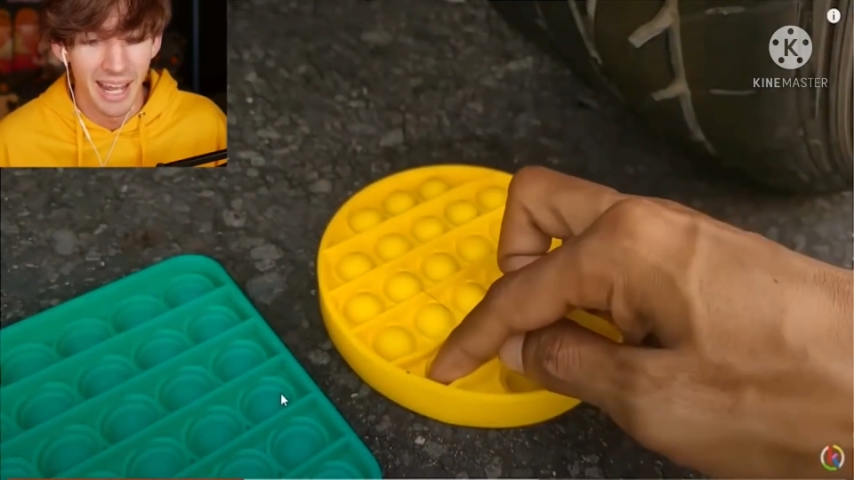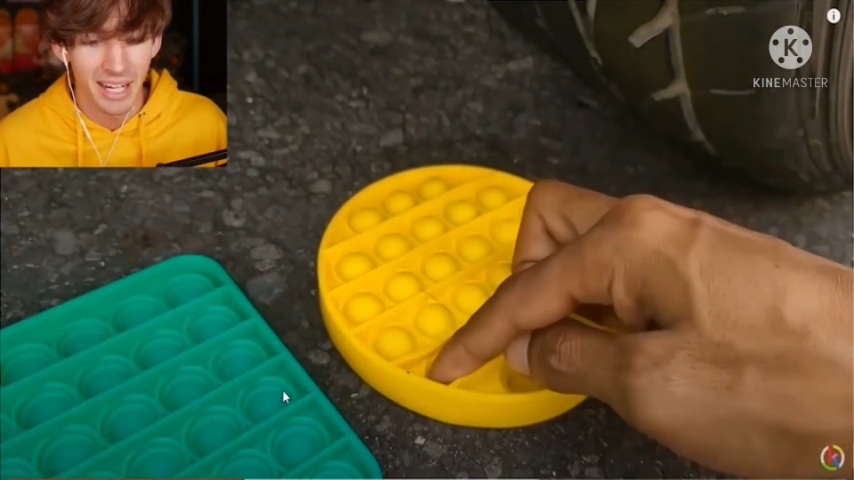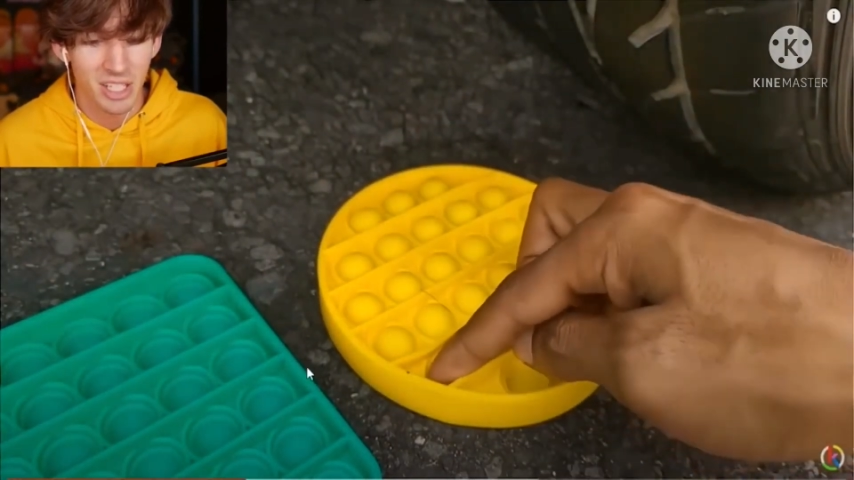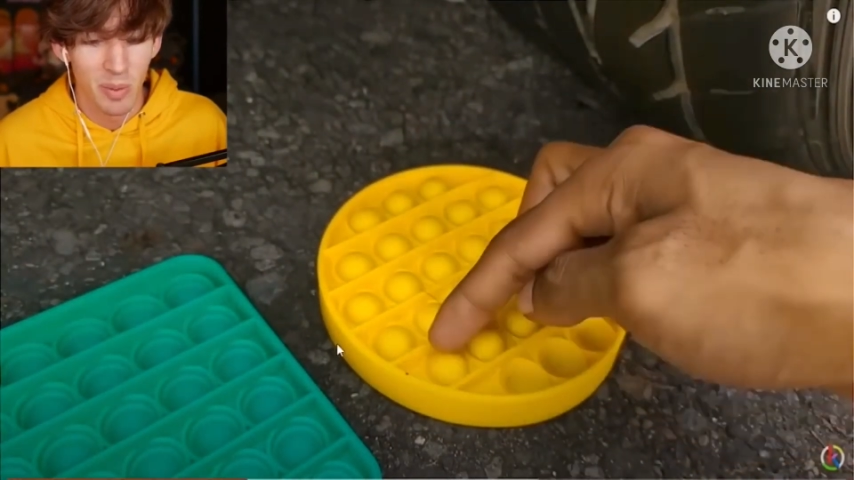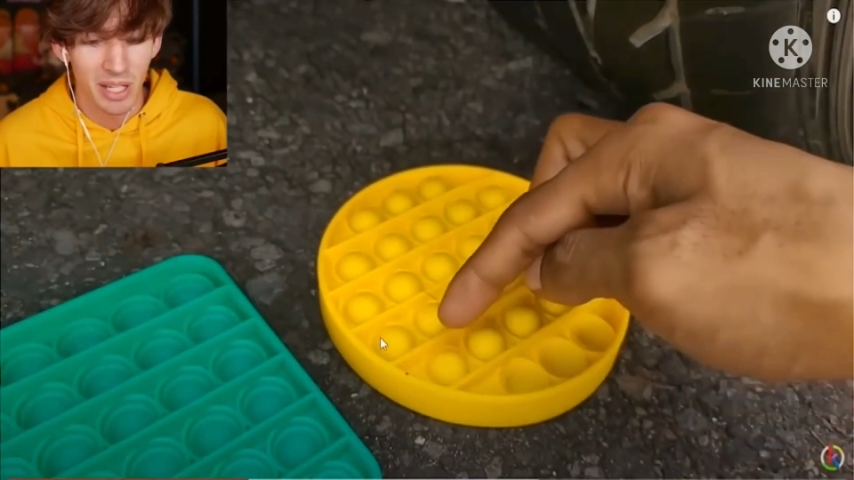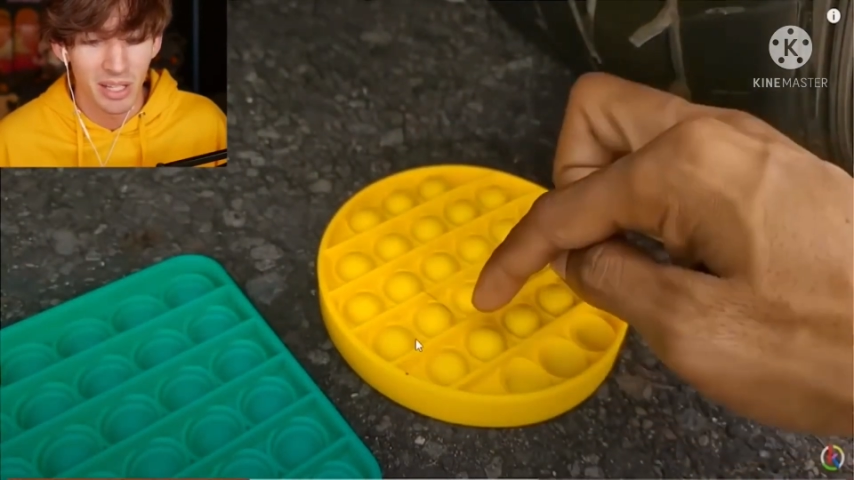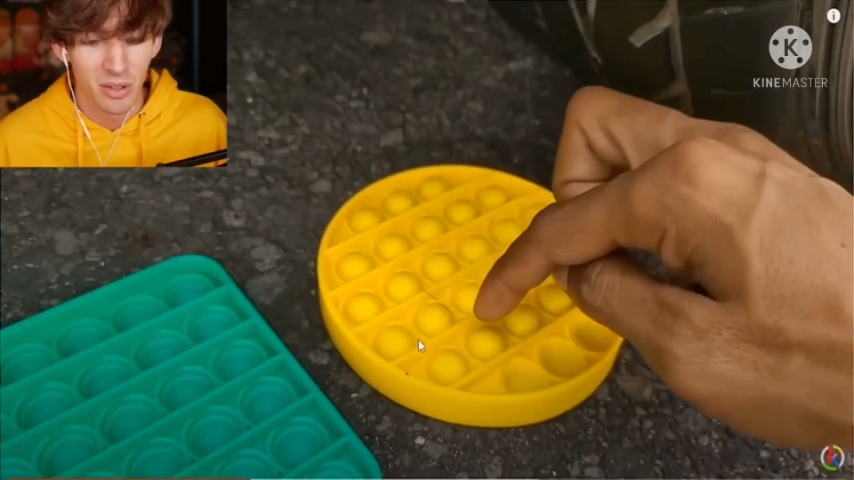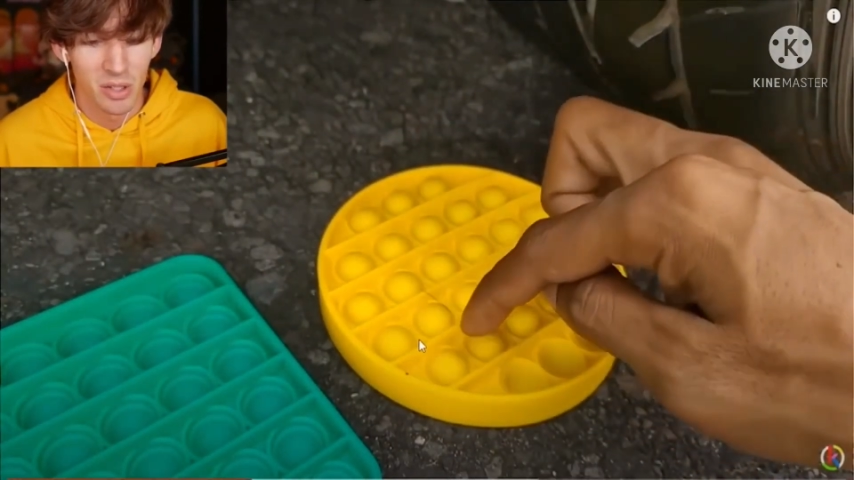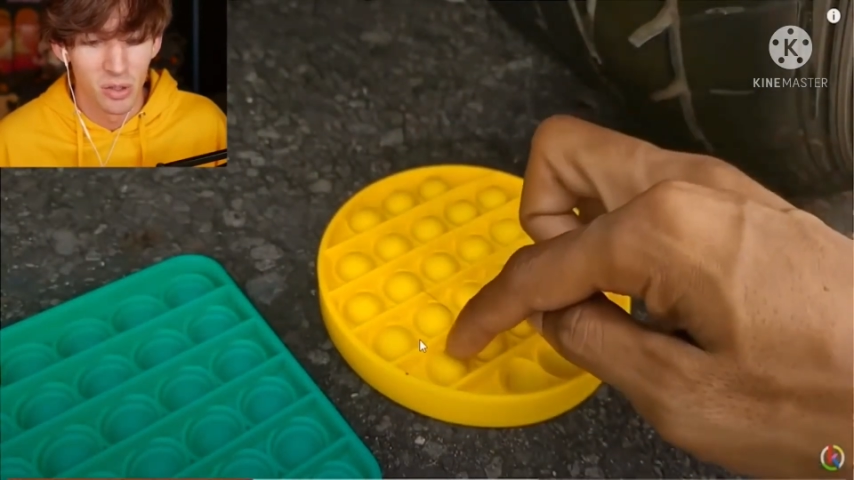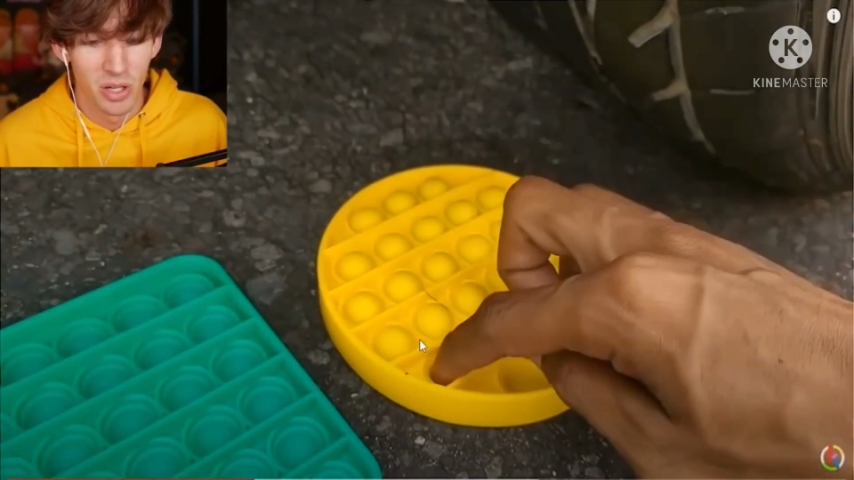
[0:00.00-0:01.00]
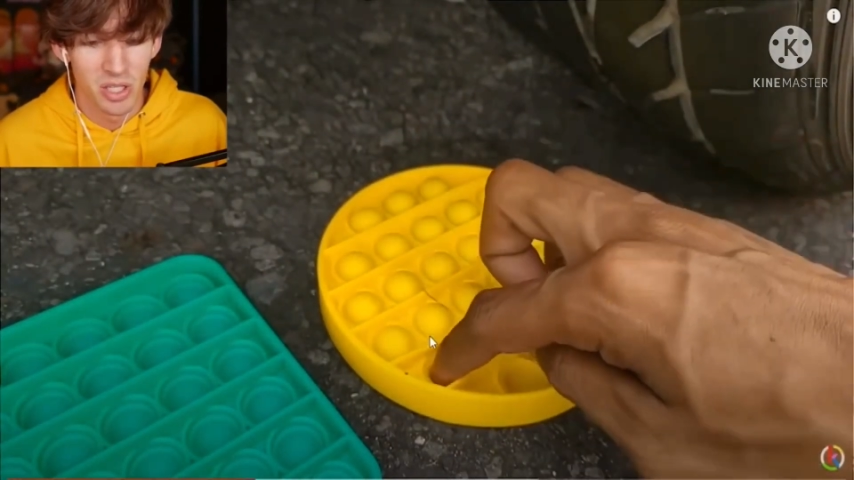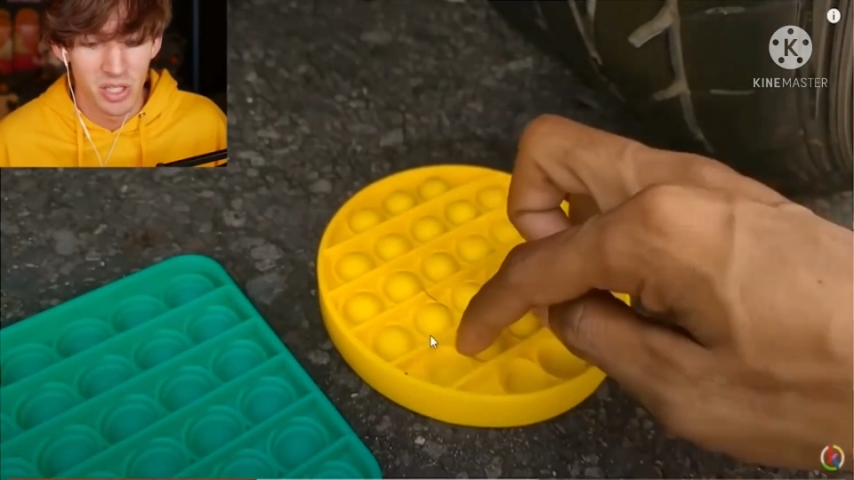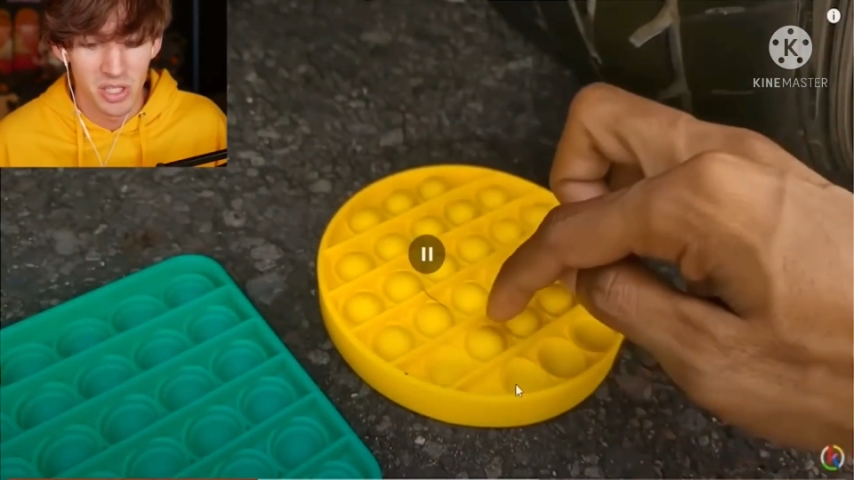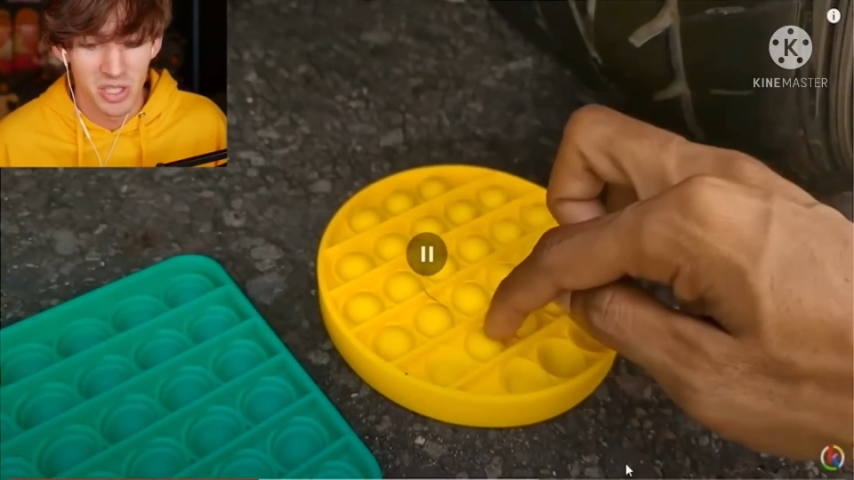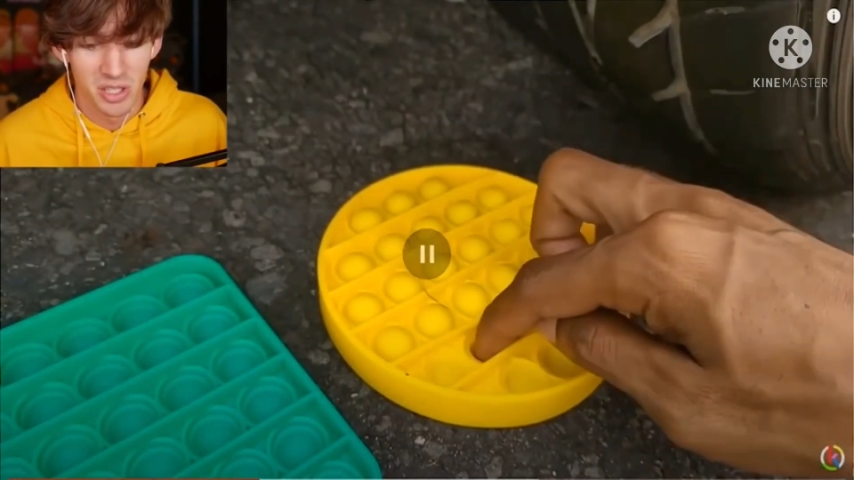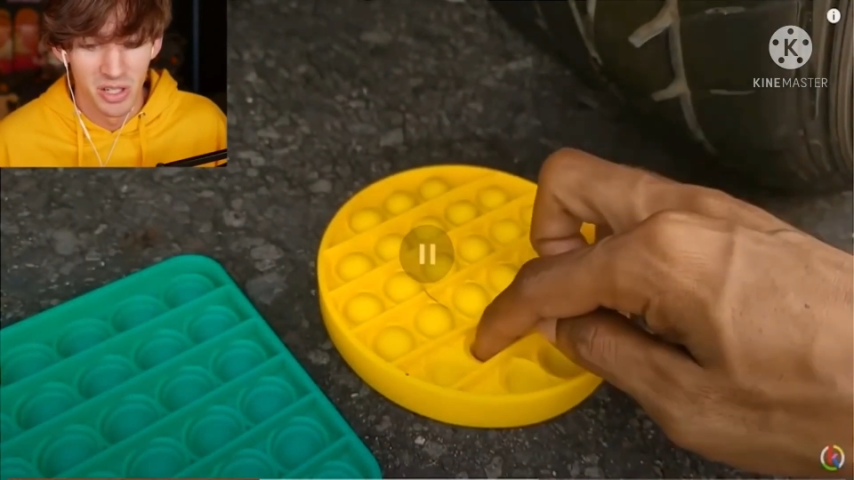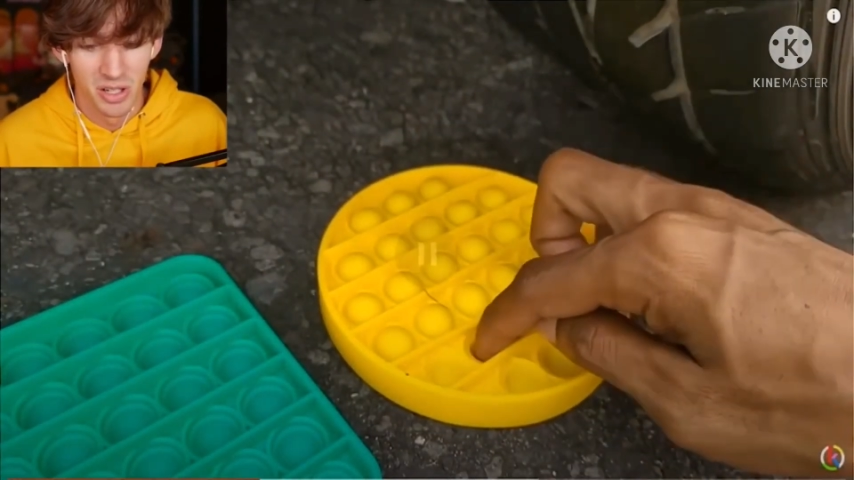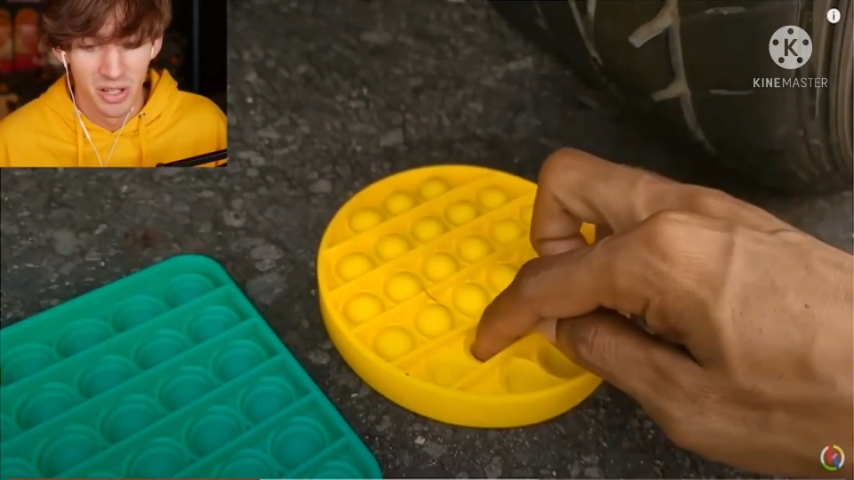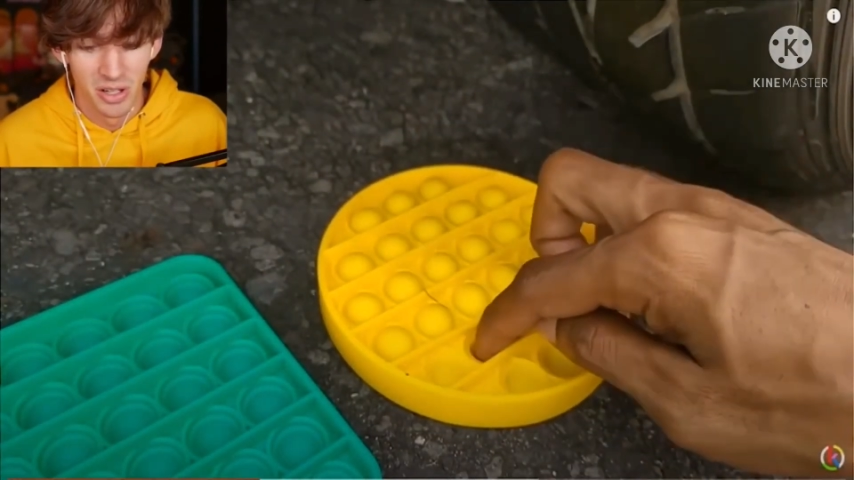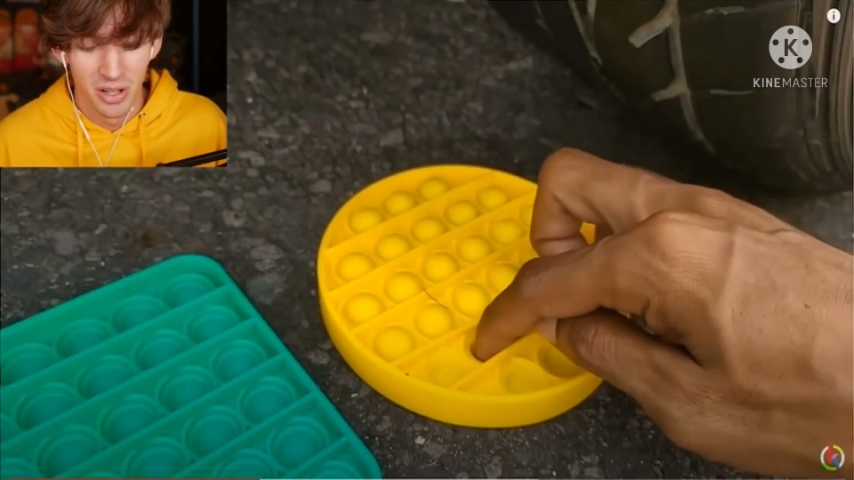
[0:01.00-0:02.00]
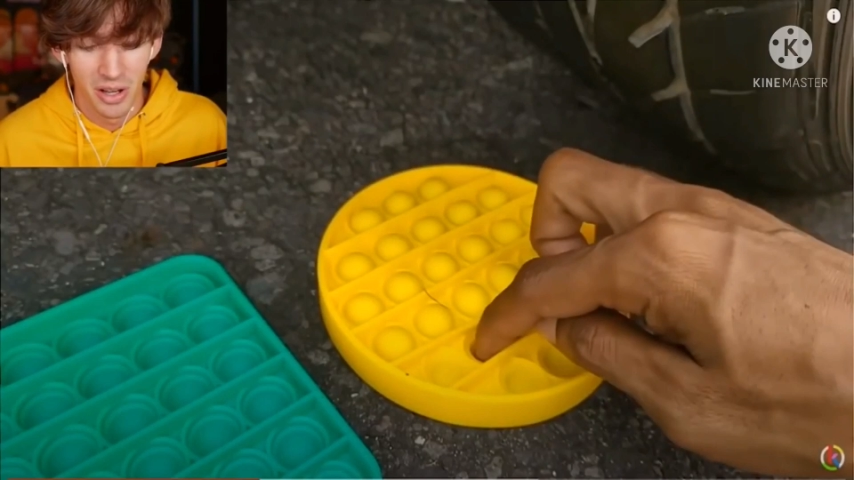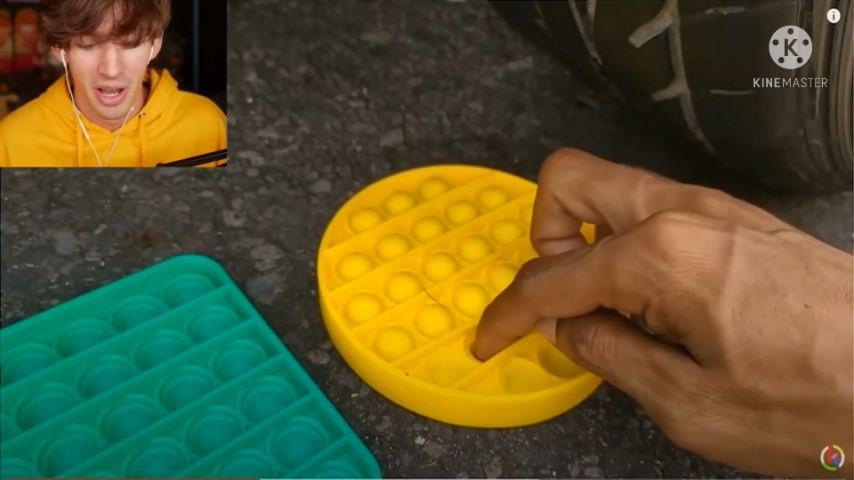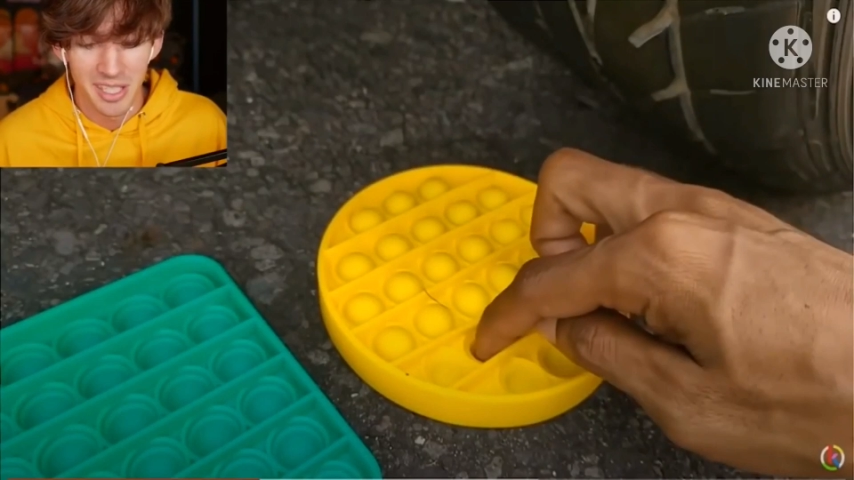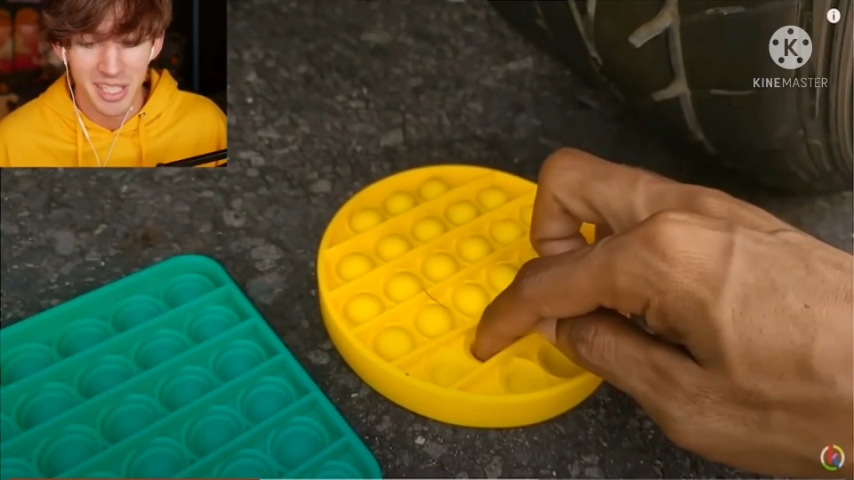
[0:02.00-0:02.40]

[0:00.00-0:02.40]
actually making those noises. Oh, I see